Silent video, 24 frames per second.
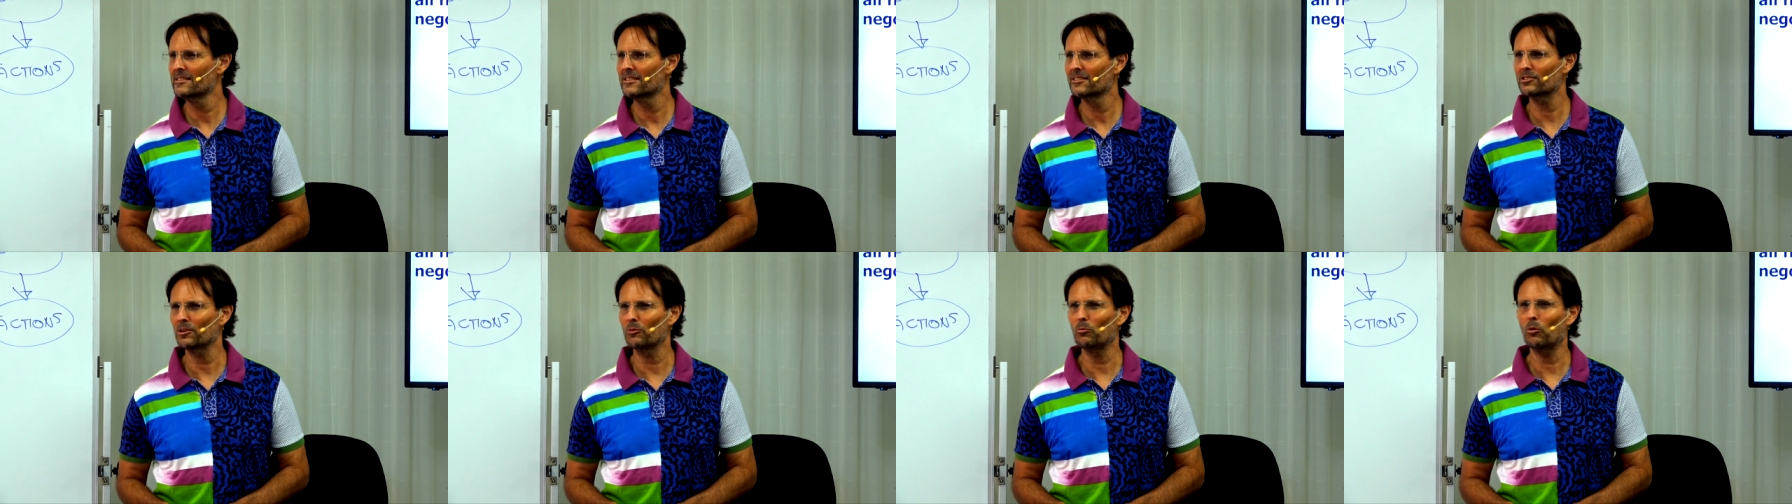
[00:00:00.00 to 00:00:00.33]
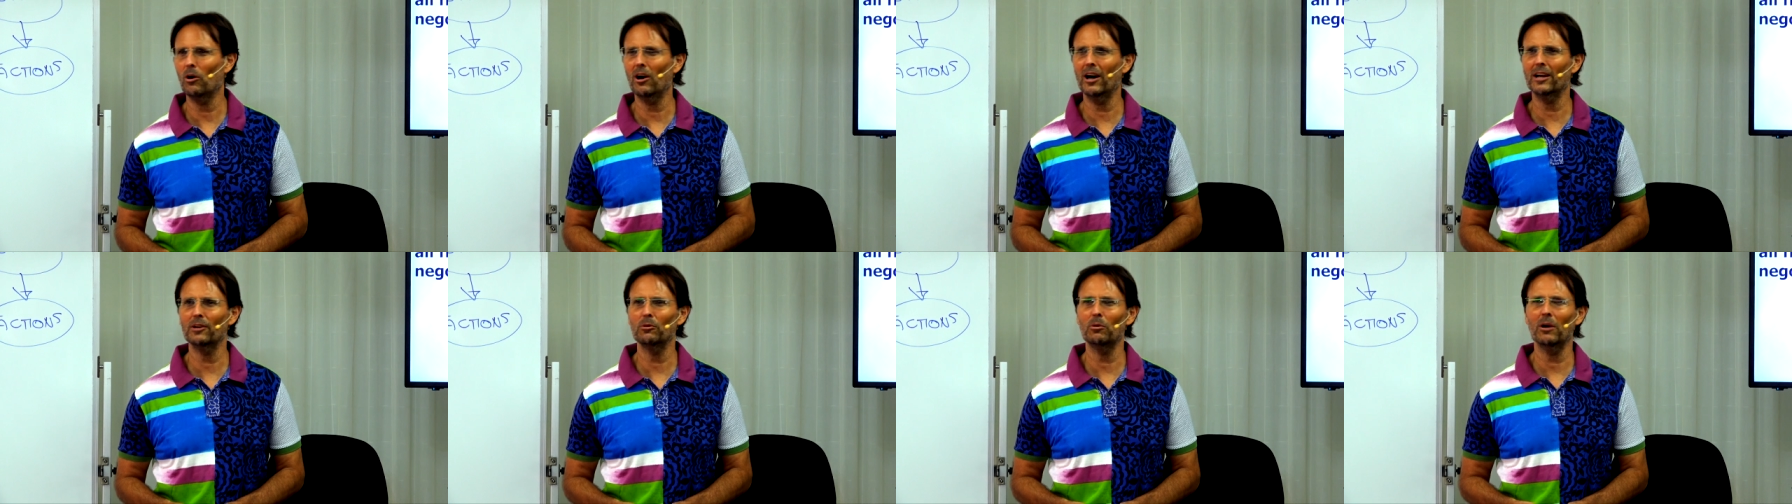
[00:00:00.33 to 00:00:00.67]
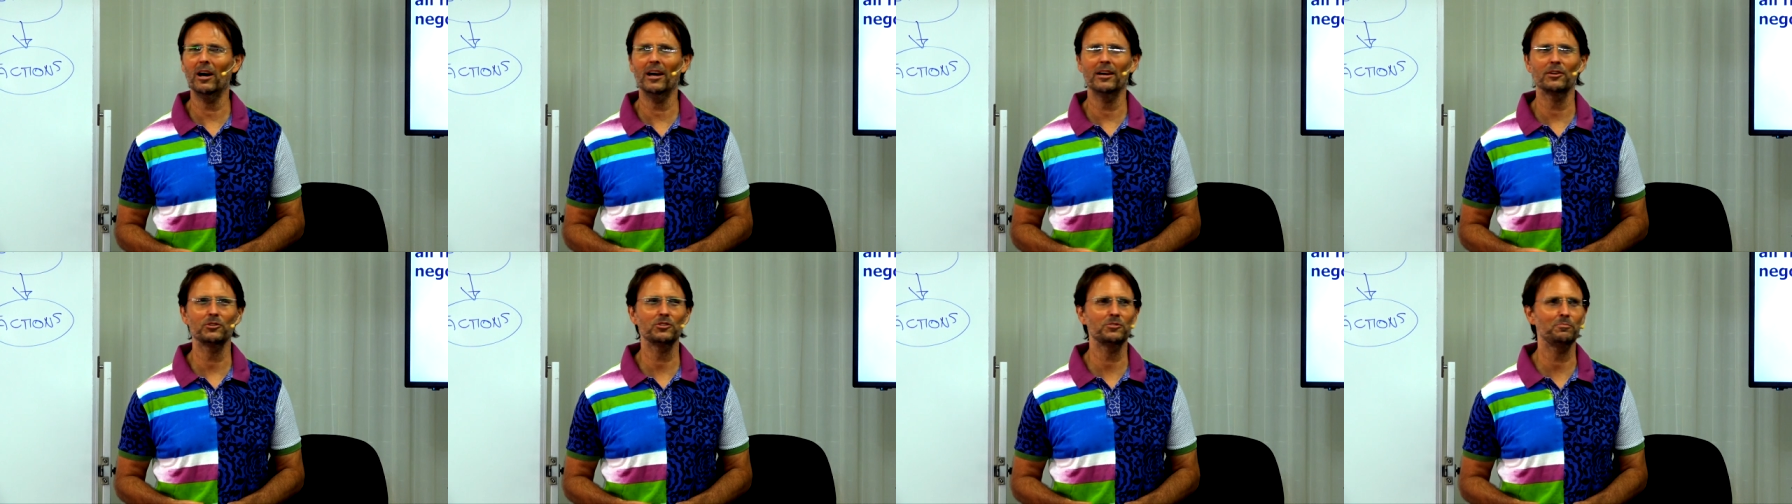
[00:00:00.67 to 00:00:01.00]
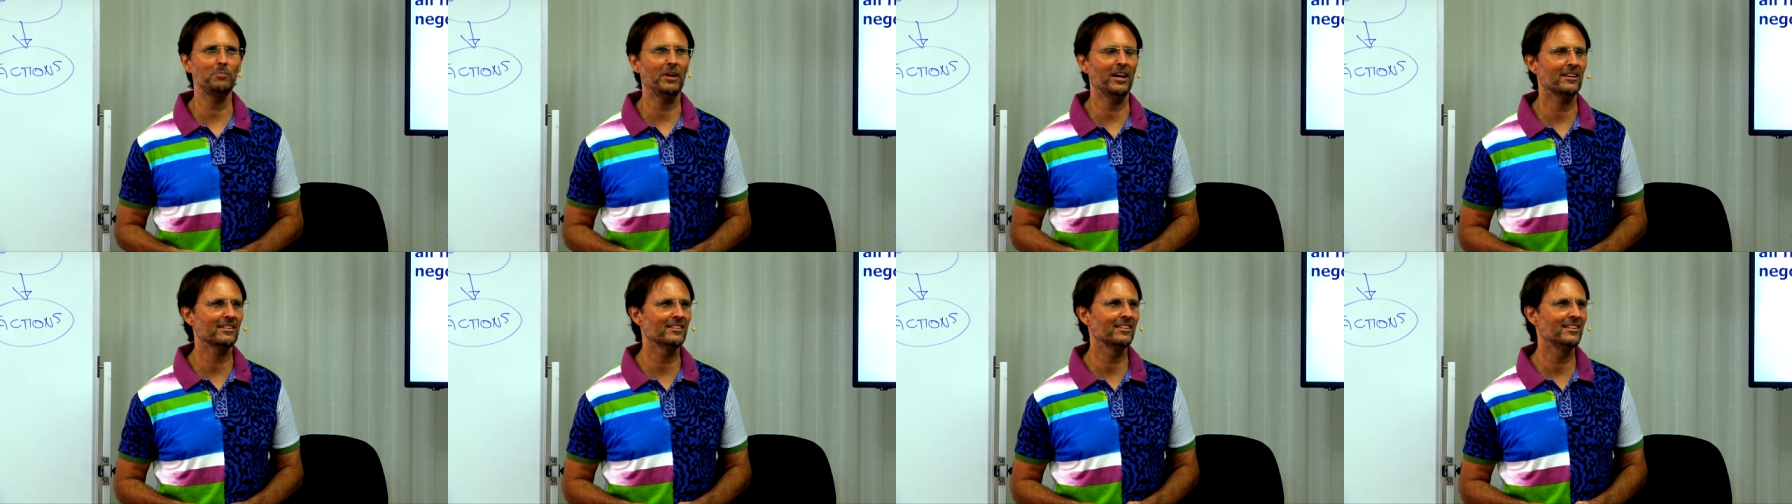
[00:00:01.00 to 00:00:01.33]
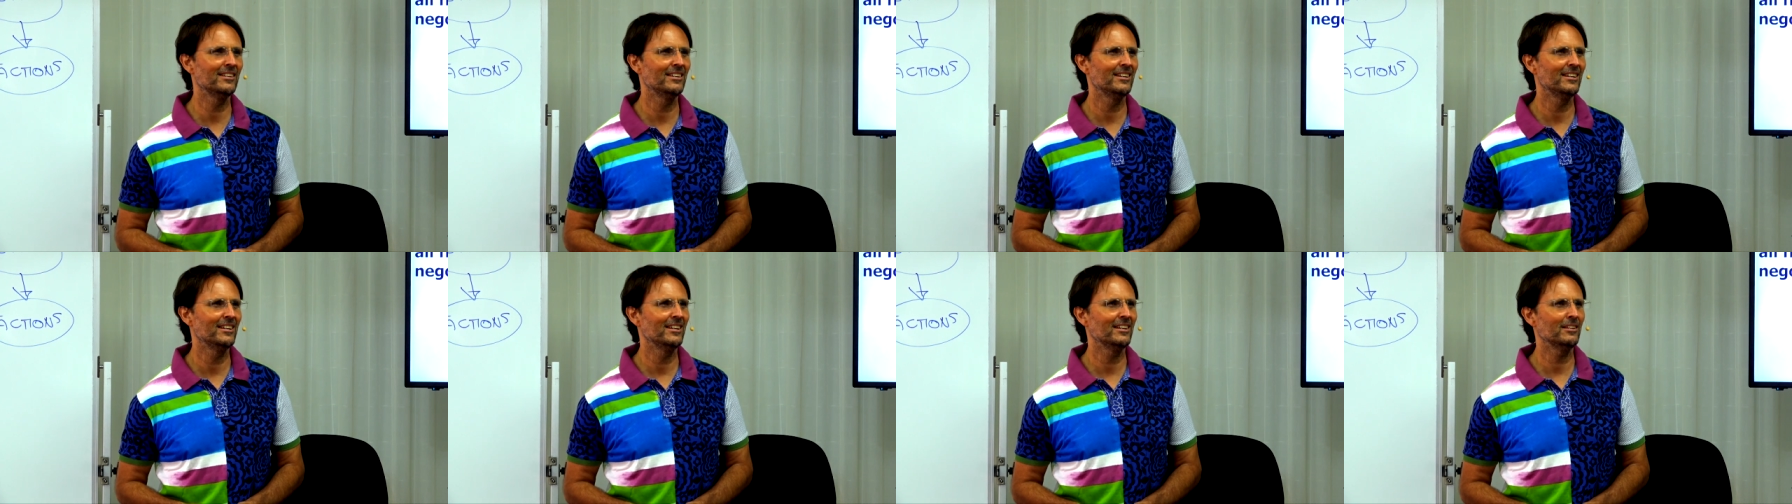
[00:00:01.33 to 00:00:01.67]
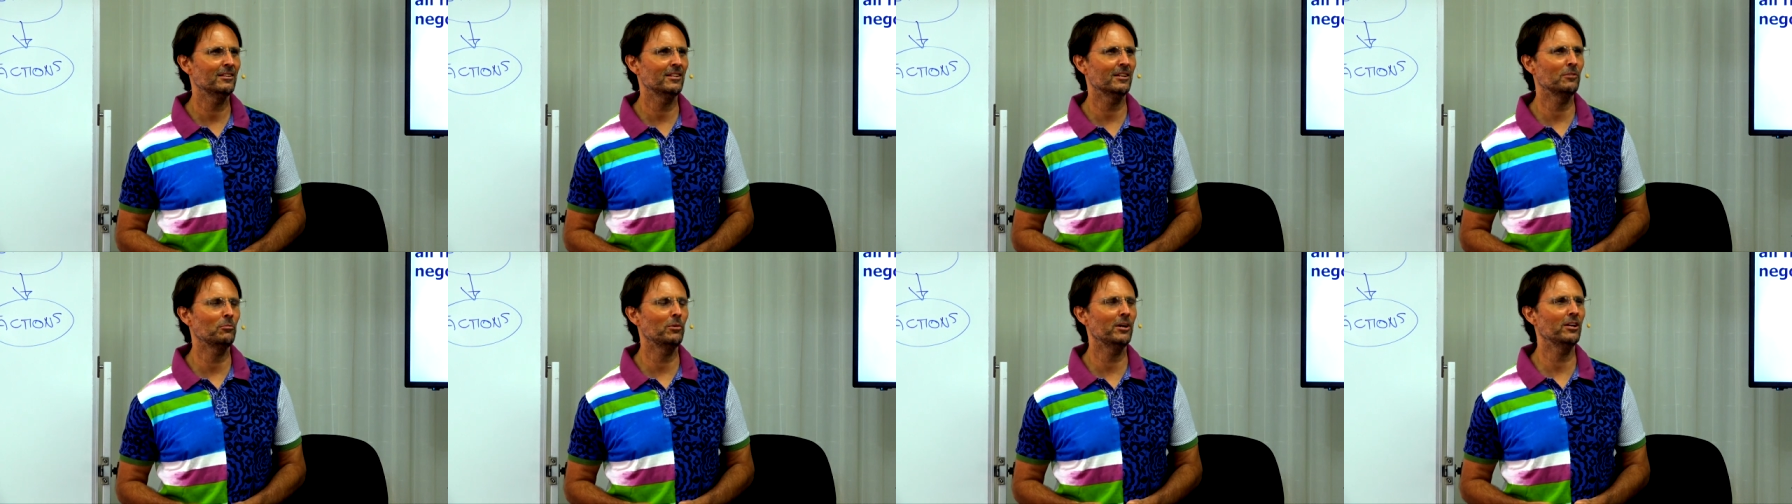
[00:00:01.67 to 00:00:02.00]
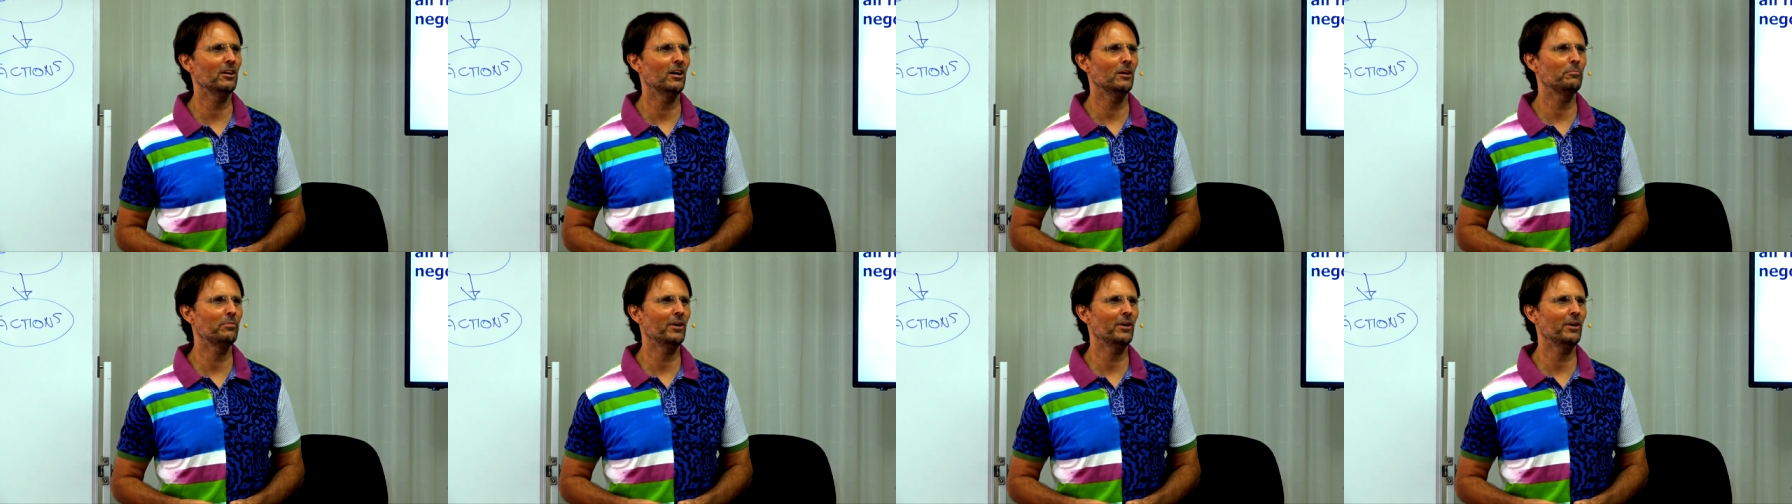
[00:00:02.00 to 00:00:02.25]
So why do I expect that when I